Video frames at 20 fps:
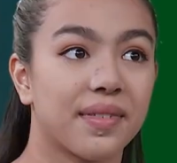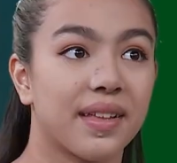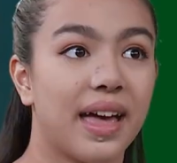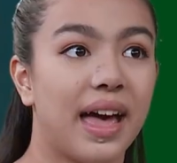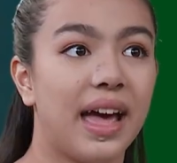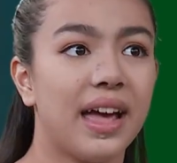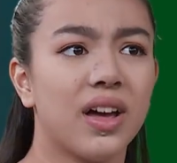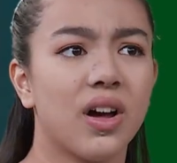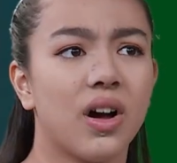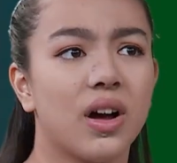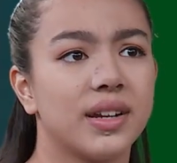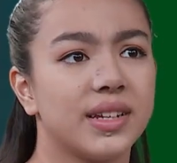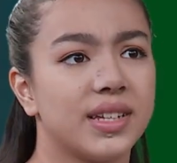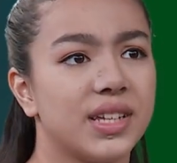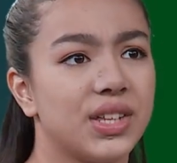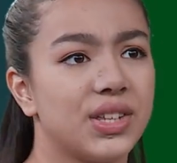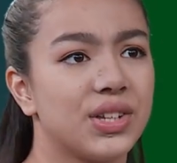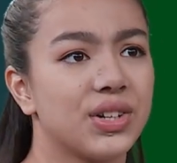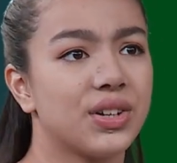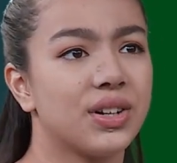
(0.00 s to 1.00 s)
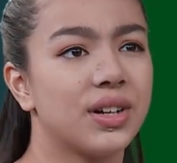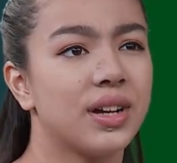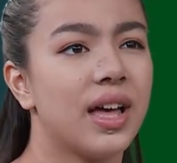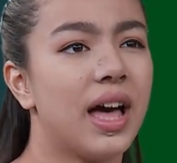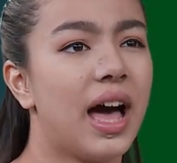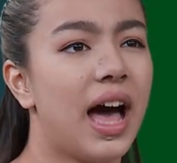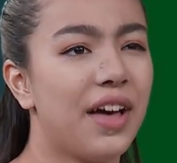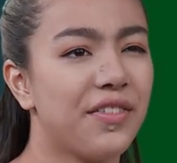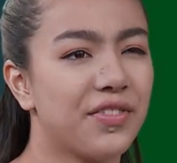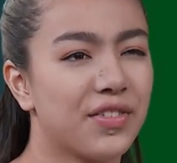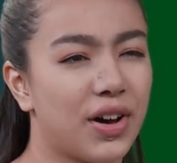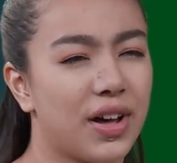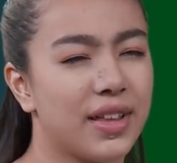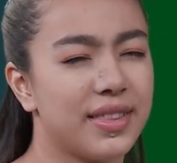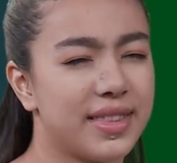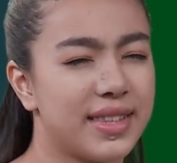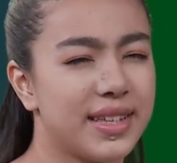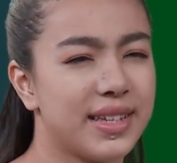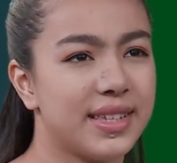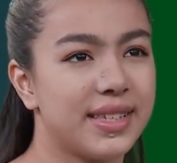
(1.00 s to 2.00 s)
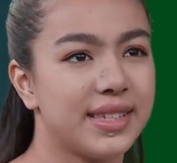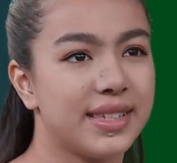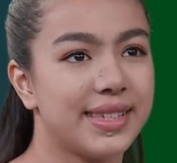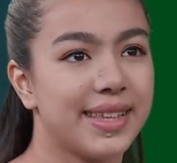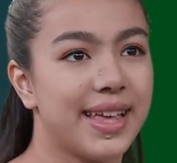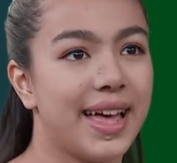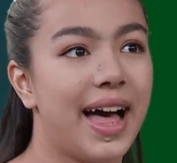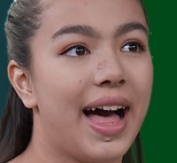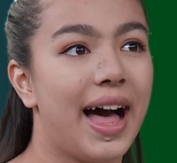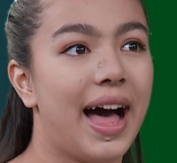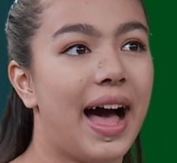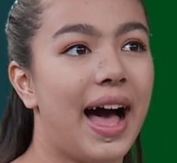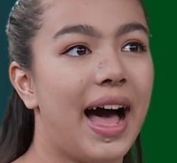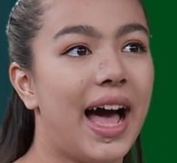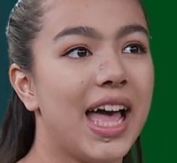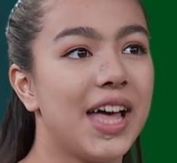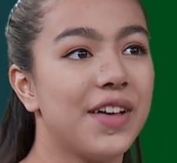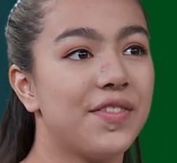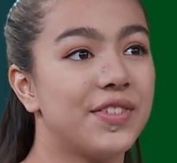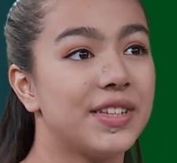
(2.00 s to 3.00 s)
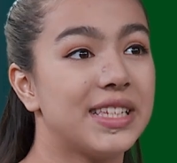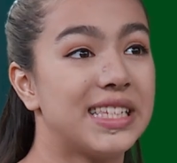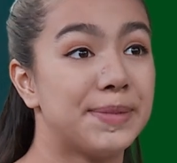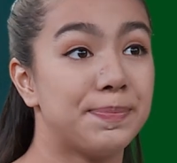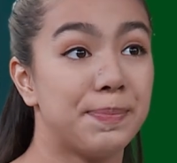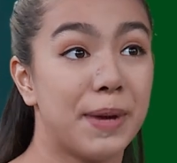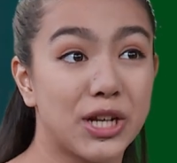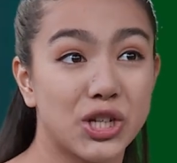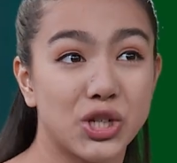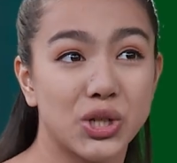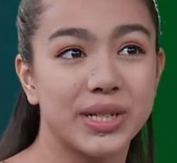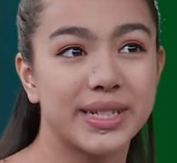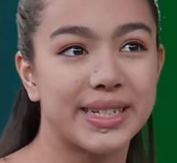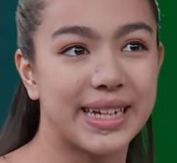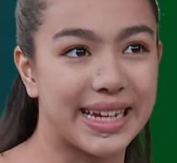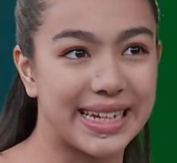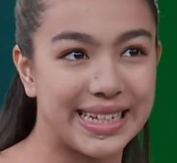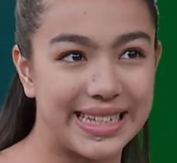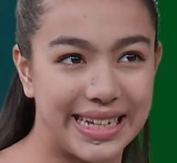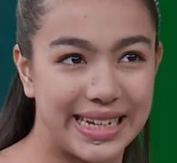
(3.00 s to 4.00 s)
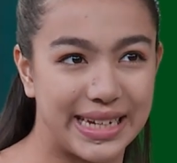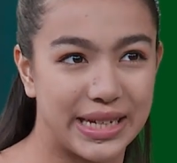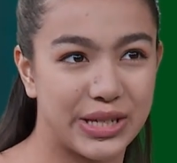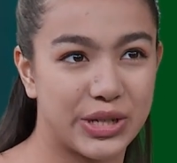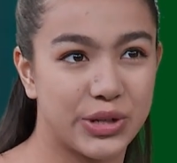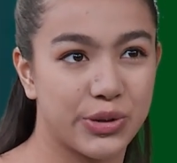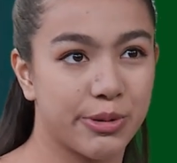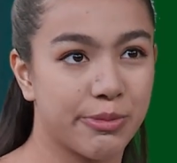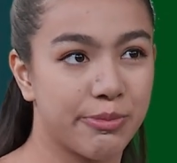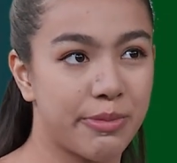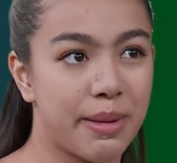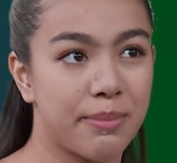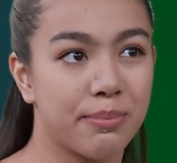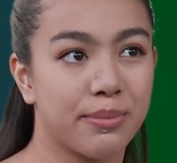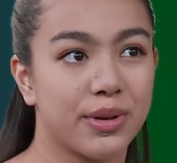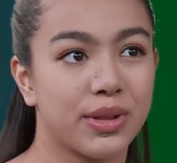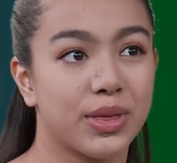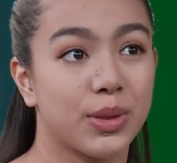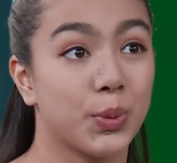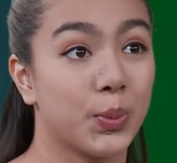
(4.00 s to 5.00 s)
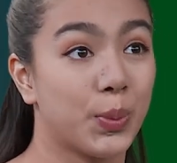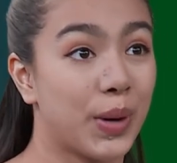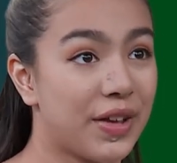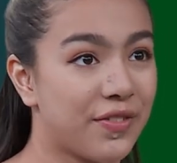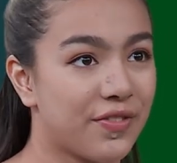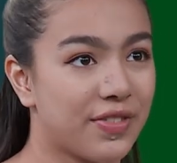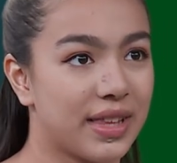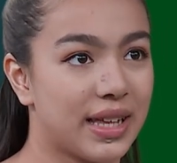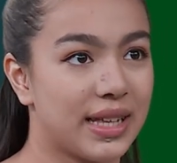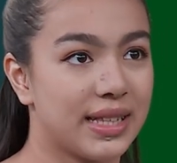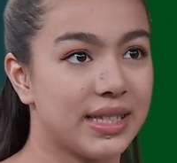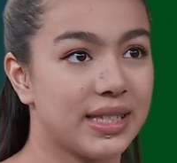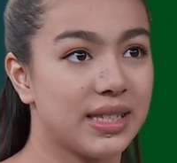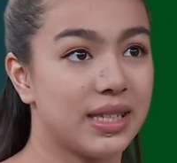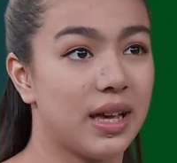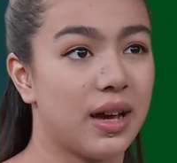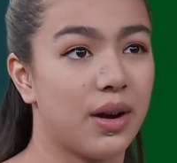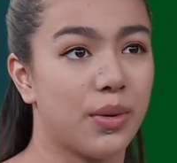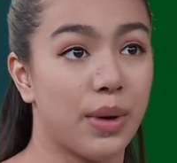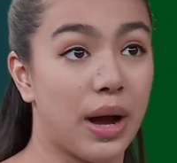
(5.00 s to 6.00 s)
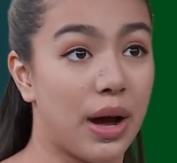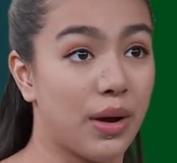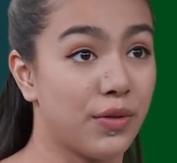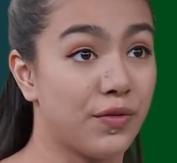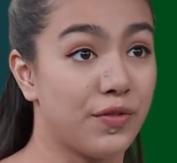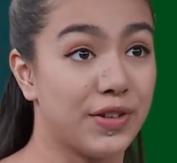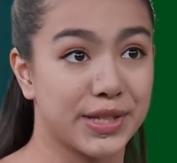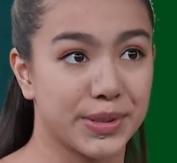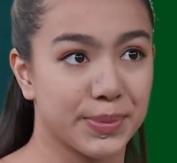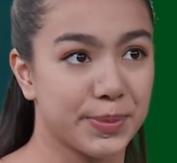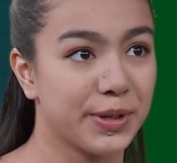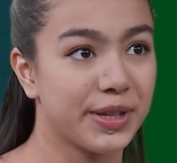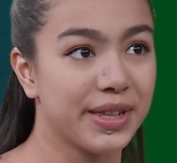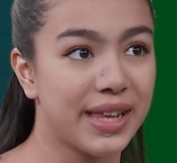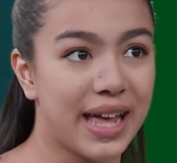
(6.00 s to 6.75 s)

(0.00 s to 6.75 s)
Hang on, teacher. I've got this. I have a special technique to remember the wavelengths around visible